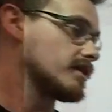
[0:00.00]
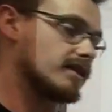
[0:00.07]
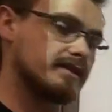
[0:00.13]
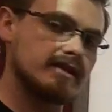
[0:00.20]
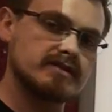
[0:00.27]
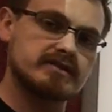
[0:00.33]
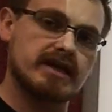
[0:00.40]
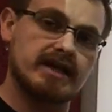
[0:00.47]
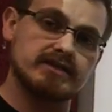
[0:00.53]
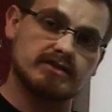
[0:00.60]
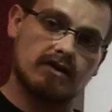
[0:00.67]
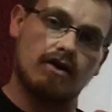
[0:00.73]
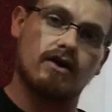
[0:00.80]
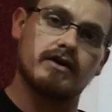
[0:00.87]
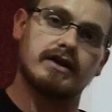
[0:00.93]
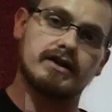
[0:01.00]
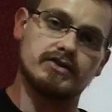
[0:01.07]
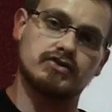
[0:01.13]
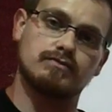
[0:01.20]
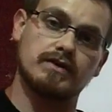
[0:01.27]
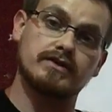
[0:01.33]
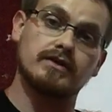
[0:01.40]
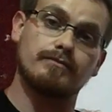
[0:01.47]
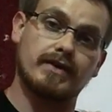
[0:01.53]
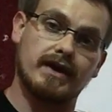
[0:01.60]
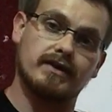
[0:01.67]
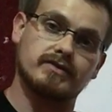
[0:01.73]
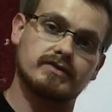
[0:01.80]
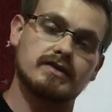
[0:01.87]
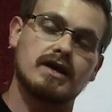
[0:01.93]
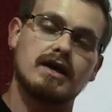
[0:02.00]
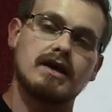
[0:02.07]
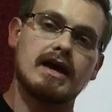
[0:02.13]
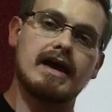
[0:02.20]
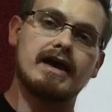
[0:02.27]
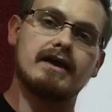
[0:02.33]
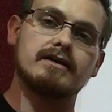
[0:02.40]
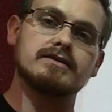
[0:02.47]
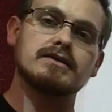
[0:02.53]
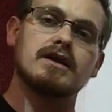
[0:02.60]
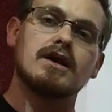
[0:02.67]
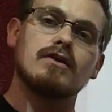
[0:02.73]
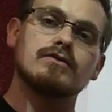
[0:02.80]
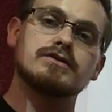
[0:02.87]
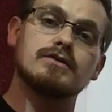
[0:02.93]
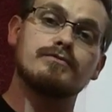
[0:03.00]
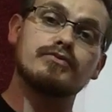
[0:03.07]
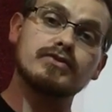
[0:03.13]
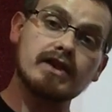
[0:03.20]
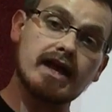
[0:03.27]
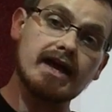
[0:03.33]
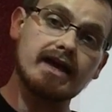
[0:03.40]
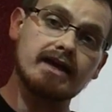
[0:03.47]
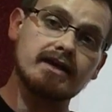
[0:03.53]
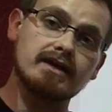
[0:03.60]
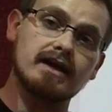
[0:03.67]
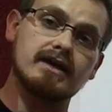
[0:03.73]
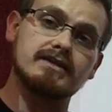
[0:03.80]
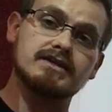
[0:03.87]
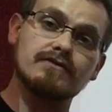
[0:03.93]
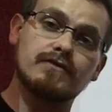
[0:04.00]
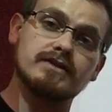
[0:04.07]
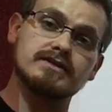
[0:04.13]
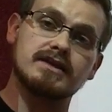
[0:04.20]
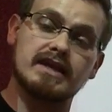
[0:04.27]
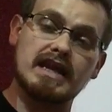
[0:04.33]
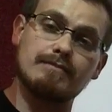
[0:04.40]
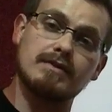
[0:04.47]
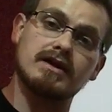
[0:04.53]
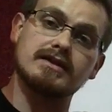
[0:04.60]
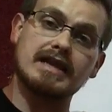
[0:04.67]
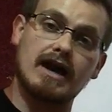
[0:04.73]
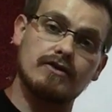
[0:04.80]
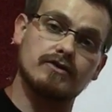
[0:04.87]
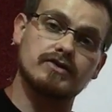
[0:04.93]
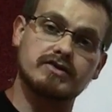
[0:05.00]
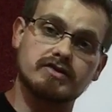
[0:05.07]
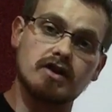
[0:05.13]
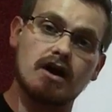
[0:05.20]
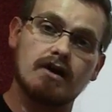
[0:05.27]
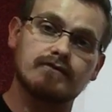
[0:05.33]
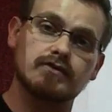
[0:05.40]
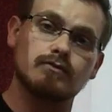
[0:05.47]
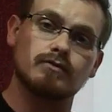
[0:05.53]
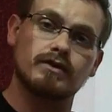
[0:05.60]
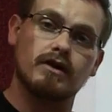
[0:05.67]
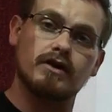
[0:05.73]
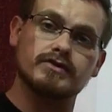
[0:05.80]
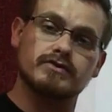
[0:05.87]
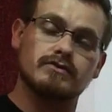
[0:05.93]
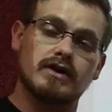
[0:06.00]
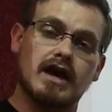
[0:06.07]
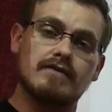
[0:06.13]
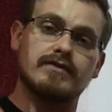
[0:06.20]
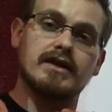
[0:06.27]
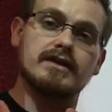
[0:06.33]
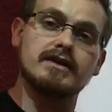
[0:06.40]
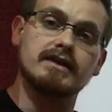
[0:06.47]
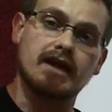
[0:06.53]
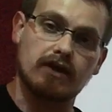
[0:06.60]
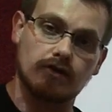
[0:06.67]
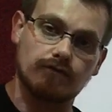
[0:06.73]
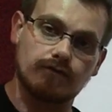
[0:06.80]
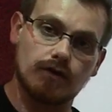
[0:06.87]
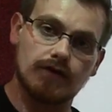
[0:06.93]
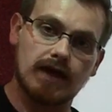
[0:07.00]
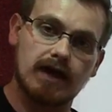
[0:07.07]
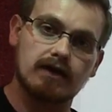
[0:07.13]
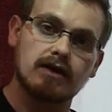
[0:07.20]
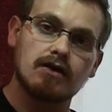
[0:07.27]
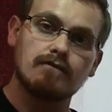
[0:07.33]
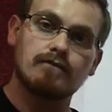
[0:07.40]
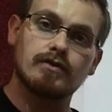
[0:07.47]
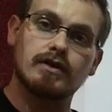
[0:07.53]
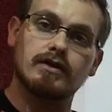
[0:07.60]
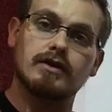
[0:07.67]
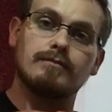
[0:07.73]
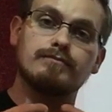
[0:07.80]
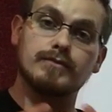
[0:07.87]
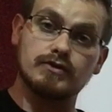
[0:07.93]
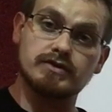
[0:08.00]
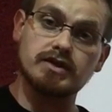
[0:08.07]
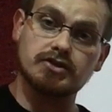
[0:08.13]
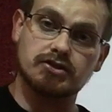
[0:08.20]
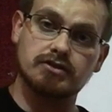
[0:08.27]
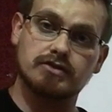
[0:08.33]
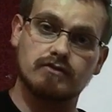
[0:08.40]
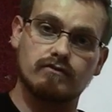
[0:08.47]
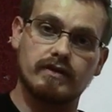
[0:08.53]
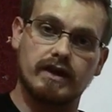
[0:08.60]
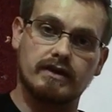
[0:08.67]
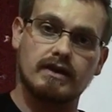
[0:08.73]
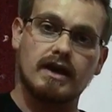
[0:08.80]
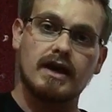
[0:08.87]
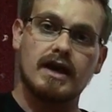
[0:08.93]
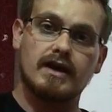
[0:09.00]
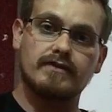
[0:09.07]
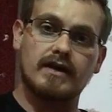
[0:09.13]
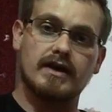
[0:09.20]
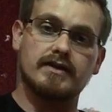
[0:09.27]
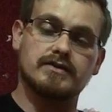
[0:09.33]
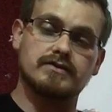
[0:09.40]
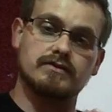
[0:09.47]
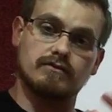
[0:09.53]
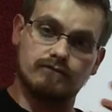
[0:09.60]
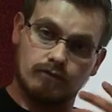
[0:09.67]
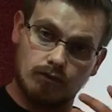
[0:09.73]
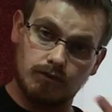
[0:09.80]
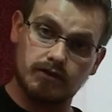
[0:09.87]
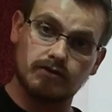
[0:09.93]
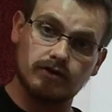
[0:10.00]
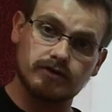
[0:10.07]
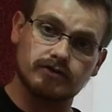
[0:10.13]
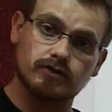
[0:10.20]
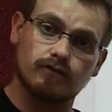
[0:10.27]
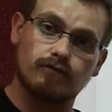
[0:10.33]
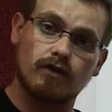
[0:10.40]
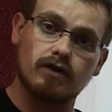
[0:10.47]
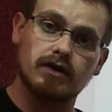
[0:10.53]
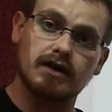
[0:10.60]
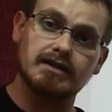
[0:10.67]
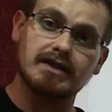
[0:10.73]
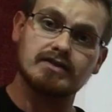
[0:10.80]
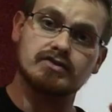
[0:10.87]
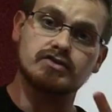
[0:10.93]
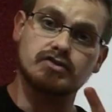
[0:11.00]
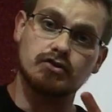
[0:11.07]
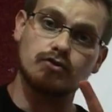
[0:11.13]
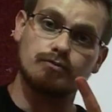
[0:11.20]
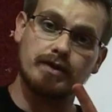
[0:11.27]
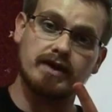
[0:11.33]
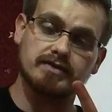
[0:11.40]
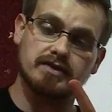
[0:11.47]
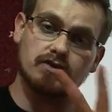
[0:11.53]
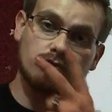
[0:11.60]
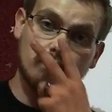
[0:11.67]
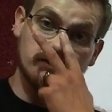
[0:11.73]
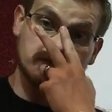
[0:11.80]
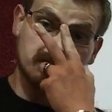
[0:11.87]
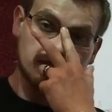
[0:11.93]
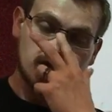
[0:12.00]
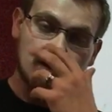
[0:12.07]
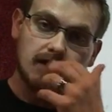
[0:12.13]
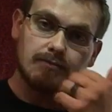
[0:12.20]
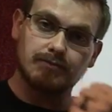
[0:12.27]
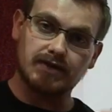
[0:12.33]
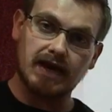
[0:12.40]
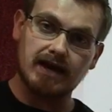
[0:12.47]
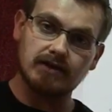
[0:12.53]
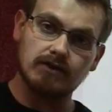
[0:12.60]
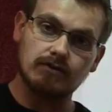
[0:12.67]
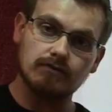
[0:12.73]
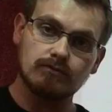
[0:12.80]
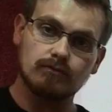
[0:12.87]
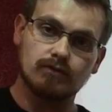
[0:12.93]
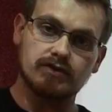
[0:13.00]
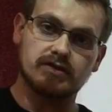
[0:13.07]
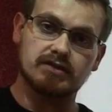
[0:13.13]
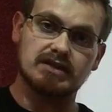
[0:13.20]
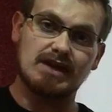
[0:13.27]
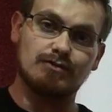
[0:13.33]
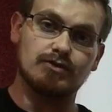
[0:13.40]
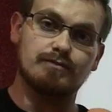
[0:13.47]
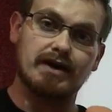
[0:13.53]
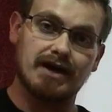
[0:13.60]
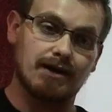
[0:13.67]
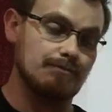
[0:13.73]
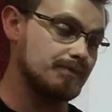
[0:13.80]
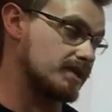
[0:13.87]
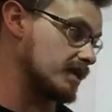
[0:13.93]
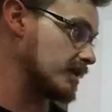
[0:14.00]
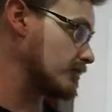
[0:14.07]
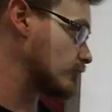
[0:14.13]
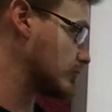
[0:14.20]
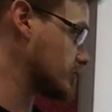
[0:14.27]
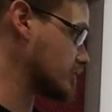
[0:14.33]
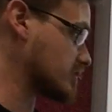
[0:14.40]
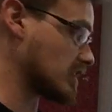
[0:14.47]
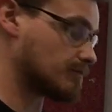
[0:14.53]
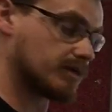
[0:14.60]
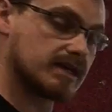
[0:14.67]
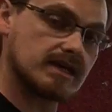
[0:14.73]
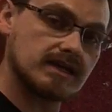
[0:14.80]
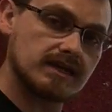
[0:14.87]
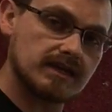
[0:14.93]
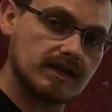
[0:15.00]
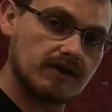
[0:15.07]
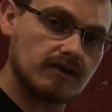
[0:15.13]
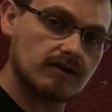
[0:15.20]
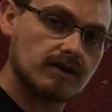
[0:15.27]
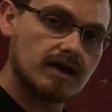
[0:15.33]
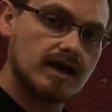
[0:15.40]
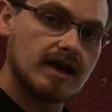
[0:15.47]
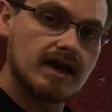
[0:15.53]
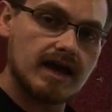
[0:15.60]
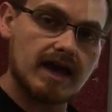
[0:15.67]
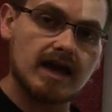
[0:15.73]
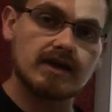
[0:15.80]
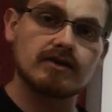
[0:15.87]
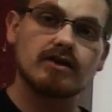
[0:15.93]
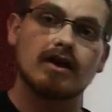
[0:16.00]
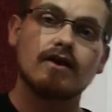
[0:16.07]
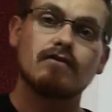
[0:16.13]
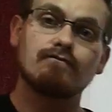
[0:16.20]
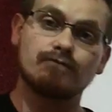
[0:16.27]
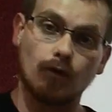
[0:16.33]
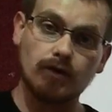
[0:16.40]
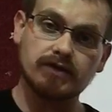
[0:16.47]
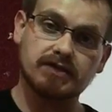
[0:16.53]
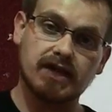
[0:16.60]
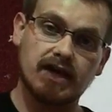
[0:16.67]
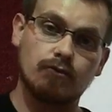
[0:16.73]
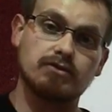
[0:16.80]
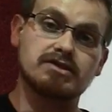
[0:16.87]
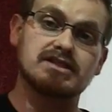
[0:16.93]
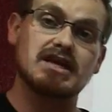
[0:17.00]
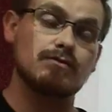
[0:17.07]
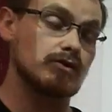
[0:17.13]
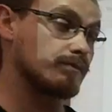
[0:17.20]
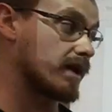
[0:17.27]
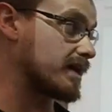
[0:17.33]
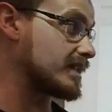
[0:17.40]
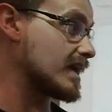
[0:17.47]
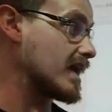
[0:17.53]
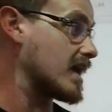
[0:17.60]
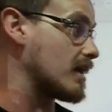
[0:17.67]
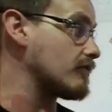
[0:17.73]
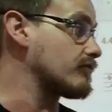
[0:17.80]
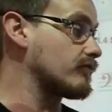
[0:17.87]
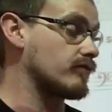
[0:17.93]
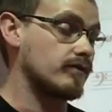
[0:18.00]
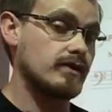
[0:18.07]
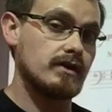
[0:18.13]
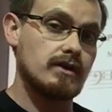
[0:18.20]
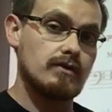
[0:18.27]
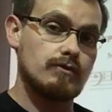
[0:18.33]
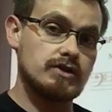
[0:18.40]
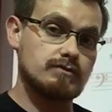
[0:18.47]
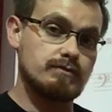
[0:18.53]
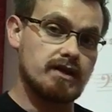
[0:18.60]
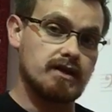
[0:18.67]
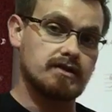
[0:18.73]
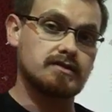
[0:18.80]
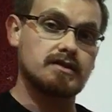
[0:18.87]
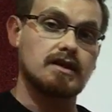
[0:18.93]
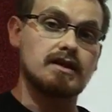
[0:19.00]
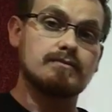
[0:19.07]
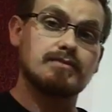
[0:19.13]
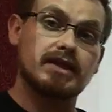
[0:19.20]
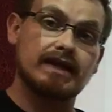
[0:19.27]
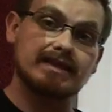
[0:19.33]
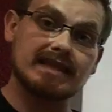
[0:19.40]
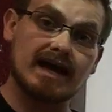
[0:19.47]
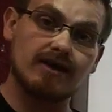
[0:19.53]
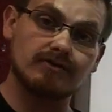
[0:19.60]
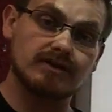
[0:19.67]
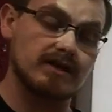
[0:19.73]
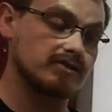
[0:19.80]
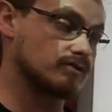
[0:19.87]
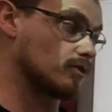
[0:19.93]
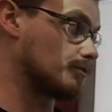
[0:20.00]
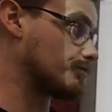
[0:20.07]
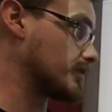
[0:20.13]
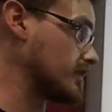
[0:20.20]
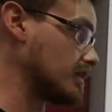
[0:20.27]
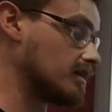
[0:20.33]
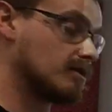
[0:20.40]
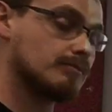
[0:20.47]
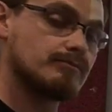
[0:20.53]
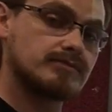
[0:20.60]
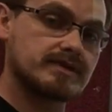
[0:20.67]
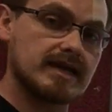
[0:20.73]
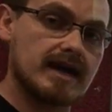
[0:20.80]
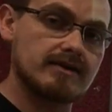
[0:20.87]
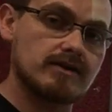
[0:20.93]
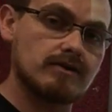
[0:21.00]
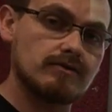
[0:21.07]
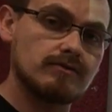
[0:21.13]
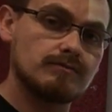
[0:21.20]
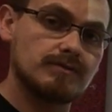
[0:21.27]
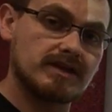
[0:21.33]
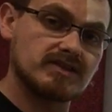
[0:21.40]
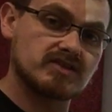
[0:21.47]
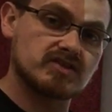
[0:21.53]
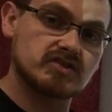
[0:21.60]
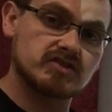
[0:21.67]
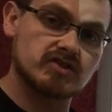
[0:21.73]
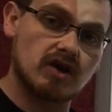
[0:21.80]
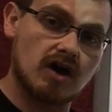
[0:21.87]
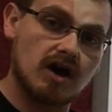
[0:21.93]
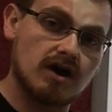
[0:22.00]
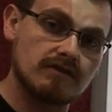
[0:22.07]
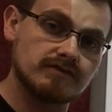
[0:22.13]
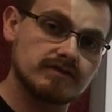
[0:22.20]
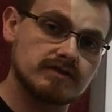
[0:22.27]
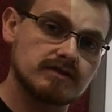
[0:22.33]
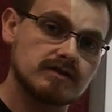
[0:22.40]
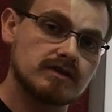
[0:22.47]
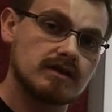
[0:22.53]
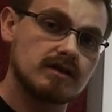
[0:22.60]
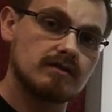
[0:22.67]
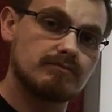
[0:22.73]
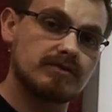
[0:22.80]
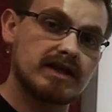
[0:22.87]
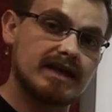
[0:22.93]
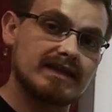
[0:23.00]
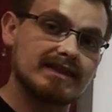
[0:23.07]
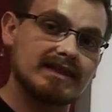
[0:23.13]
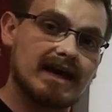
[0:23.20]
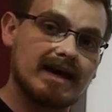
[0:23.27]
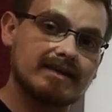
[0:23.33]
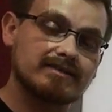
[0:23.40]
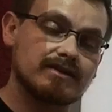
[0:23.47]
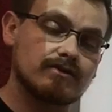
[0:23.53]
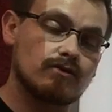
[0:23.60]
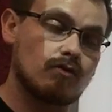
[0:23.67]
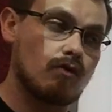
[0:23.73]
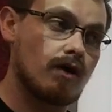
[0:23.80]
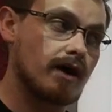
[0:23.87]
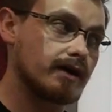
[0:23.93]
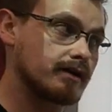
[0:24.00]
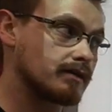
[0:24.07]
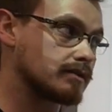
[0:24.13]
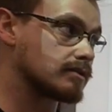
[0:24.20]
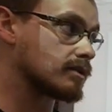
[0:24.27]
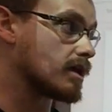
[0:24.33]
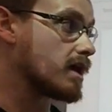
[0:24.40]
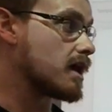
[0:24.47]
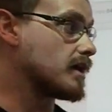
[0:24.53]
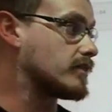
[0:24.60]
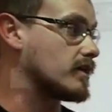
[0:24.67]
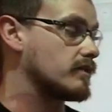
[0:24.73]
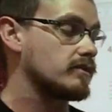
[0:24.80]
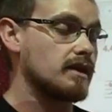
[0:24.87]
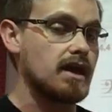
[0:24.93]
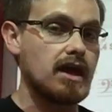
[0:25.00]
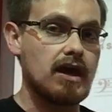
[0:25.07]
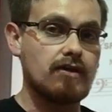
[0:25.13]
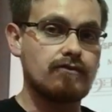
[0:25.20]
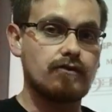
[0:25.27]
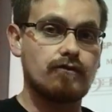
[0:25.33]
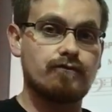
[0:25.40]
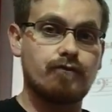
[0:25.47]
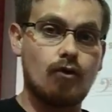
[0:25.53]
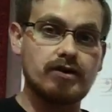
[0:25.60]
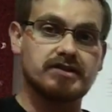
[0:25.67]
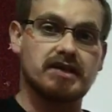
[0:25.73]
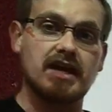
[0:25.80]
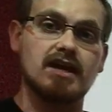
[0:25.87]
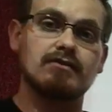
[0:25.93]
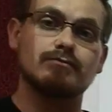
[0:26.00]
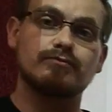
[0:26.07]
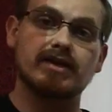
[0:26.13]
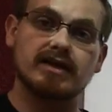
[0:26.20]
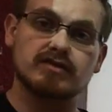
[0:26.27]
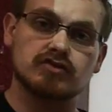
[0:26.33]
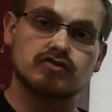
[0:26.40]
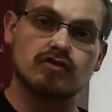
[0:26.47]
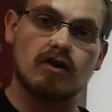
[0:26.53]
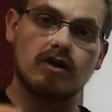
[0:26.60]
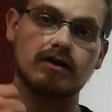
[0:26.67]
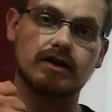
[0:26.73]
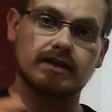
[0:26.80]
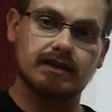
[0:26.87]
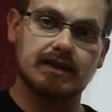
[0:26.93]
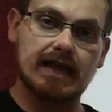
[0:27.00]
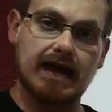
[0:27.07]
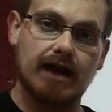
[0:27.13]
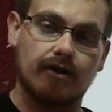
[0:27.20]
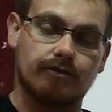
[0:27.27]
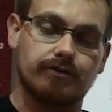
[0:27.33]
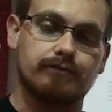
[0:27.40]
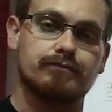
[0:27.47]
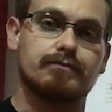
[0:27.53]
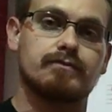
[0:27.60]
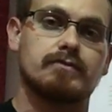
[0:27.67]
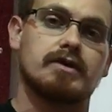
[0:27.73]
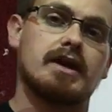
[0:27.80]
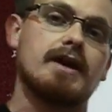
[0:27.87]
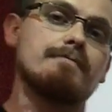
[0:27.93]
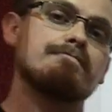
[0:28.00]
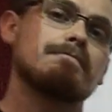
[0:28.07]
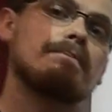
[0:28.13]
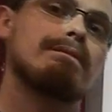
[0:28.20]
In this case, our instrument, the bass. And to play a different dynamic, loud or soft, we also have an indicator for that for the musician to read, and that is what we learned so far, at least 2 basic ones. Piano, which is labeled by a P, which is at the beginning here, and forte, which is labeled by an F, which means play loudly. So P, piano, means soft, play light and quiet, and then F, forte, play strong and loud, okay?